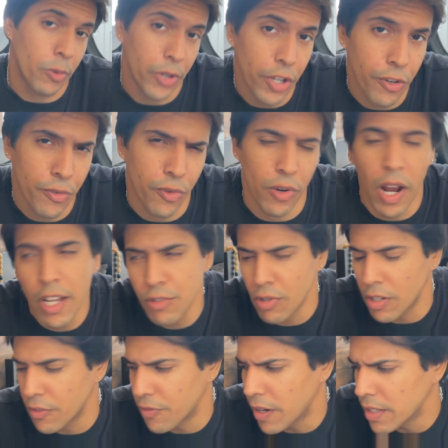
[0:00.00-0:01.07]
here for. I'm
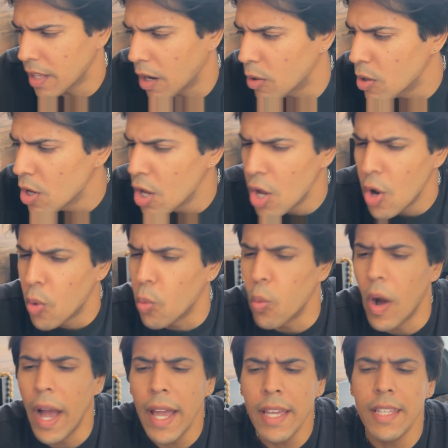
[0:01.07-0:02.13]
trying to find out
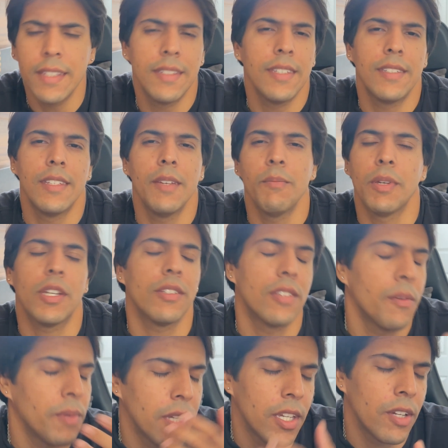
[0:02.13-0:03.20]
why is this thing, because
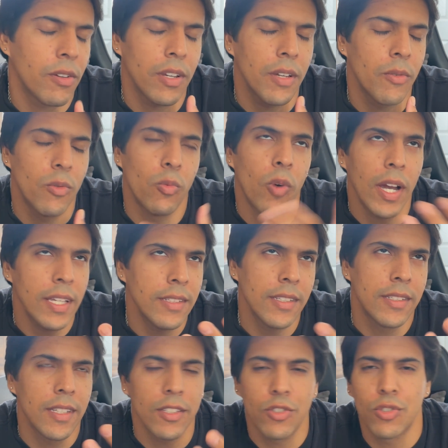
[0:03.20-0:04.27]
I've been hearing why is
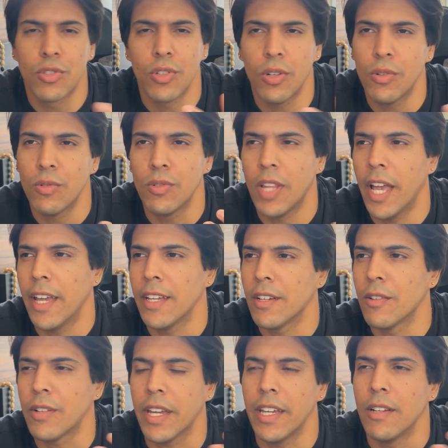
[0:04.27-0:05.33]
this thing so like,
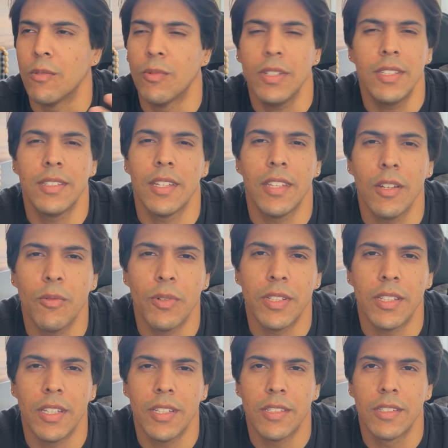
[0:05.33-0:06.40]
okay, what's the thing
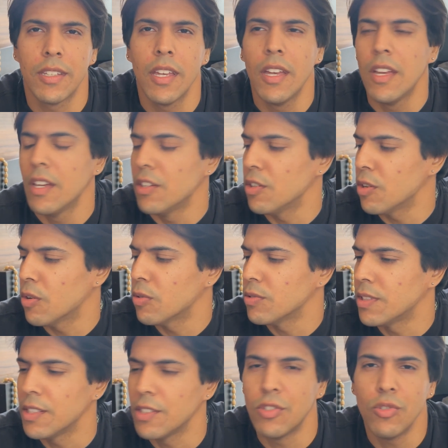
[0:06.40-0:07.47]
with this,
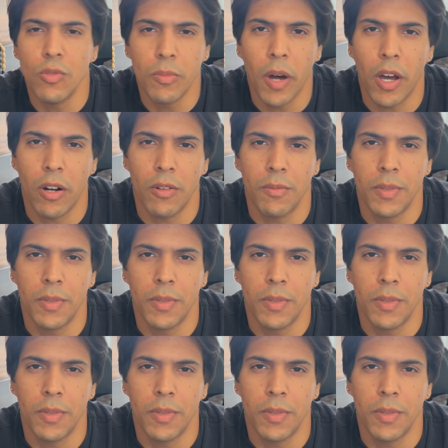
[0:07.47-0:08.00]
this new model?